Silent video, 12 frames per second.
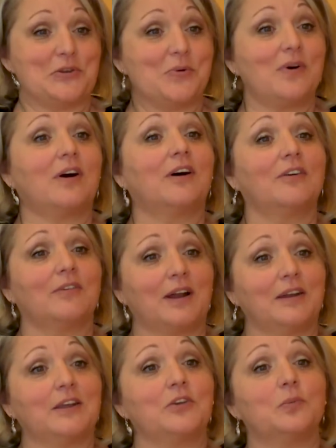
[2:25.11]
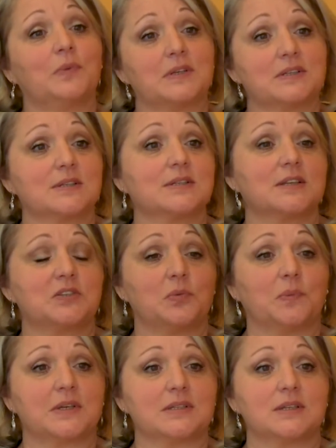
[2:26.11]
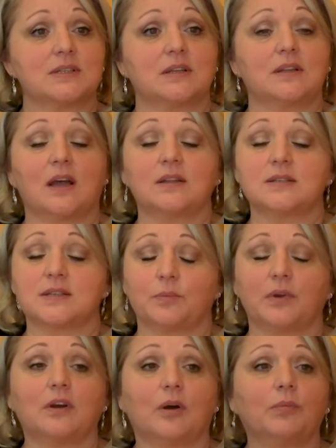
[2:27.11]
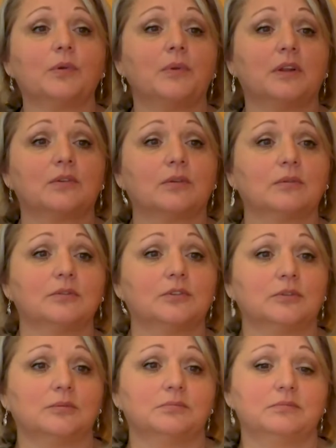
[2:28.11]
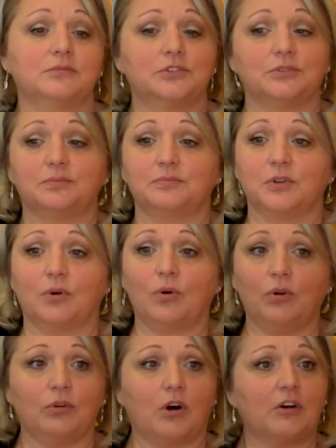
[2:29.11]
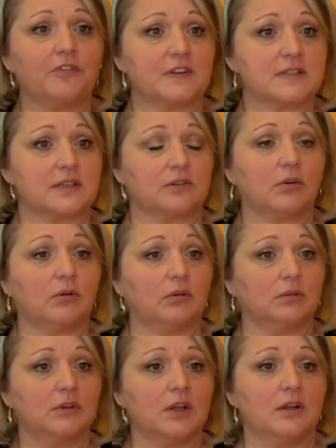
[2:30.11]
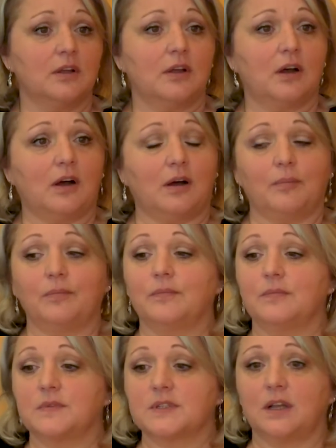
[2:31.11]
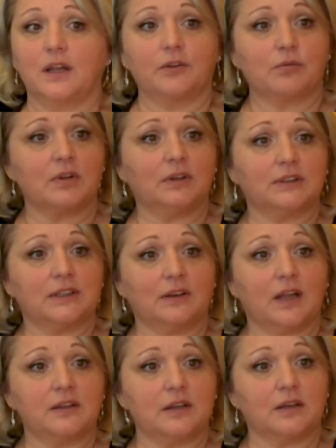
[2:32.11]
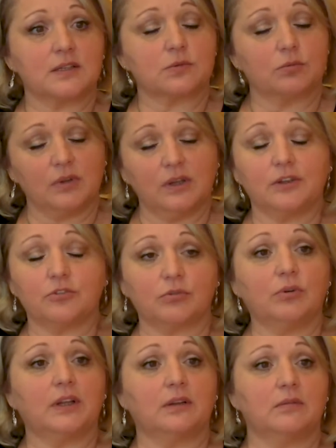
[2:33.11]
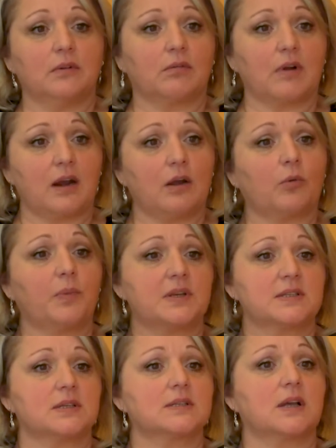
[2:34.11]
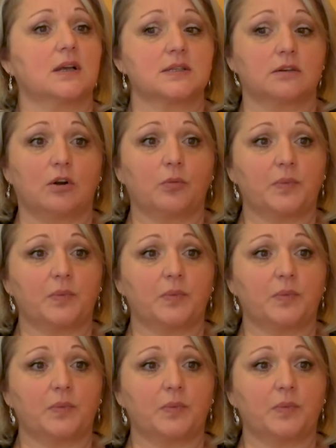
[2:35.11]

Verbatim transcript: you are running your business as your business, and that is a big compliment to, to, to whole office and whole um, Select Realty, letting us really truly run our business as our